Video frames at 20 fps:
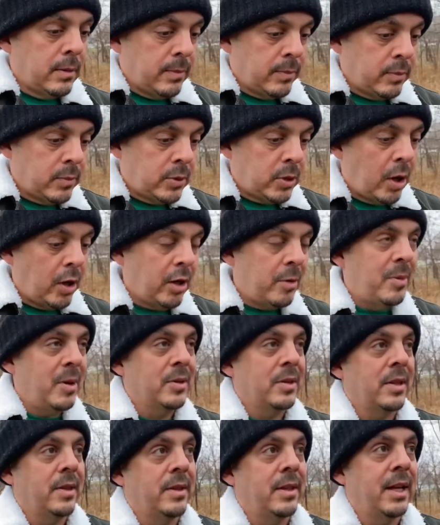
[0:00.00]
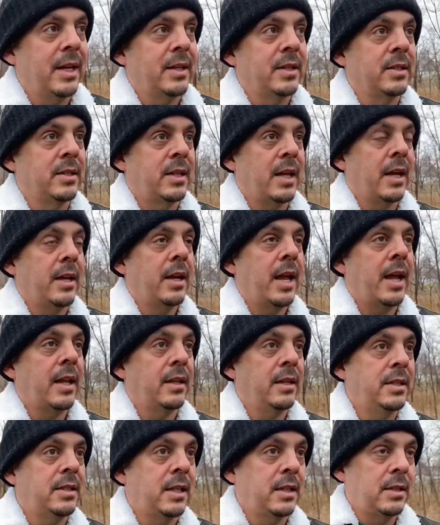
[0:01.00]
talk about the things that, at
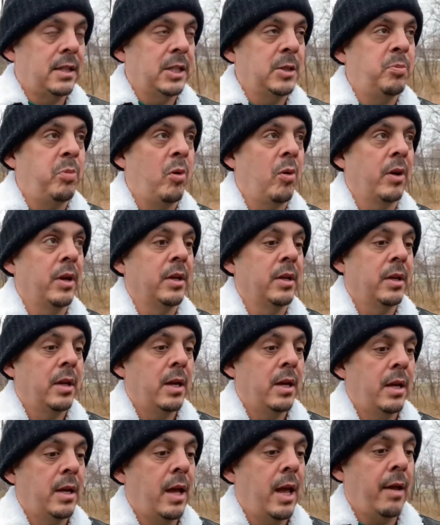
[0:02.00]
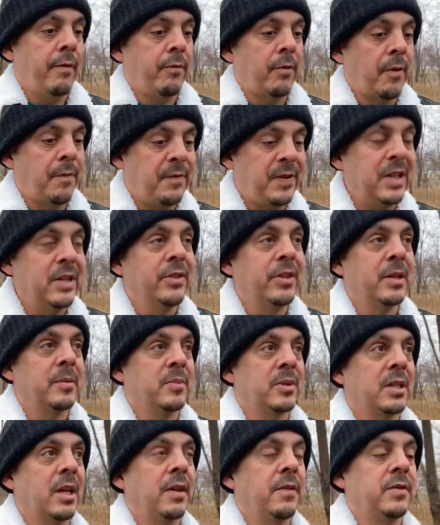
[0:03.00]
least at this point, have revealed
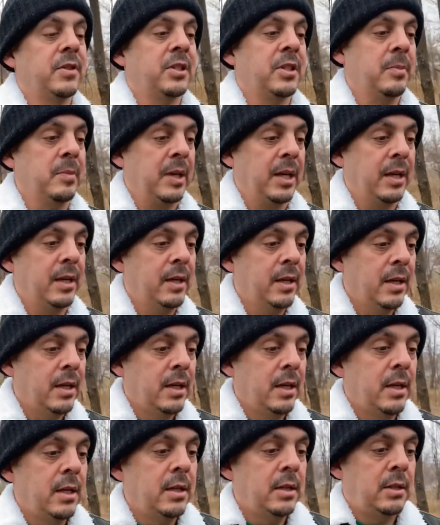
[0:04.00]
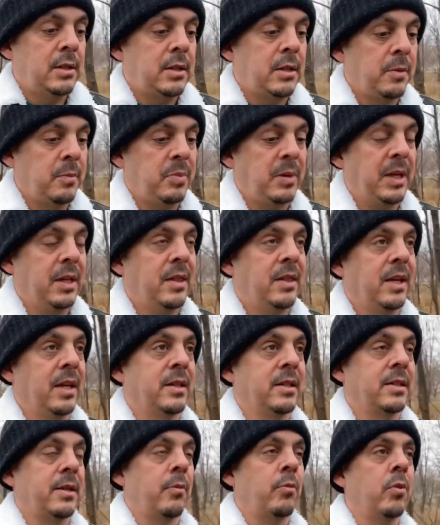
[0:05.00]
themselves to me to be
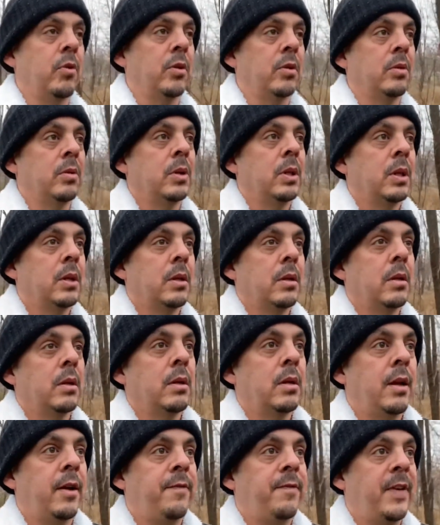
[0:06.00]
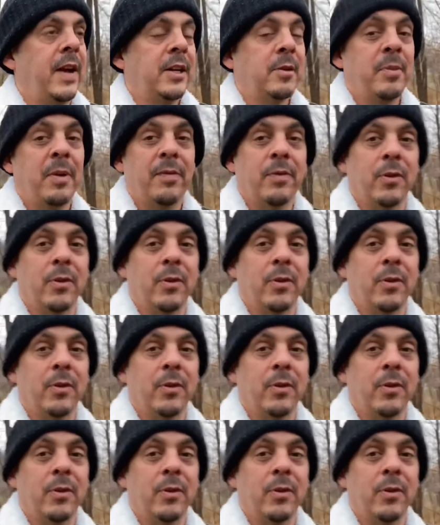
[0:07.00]
things that will affect me for the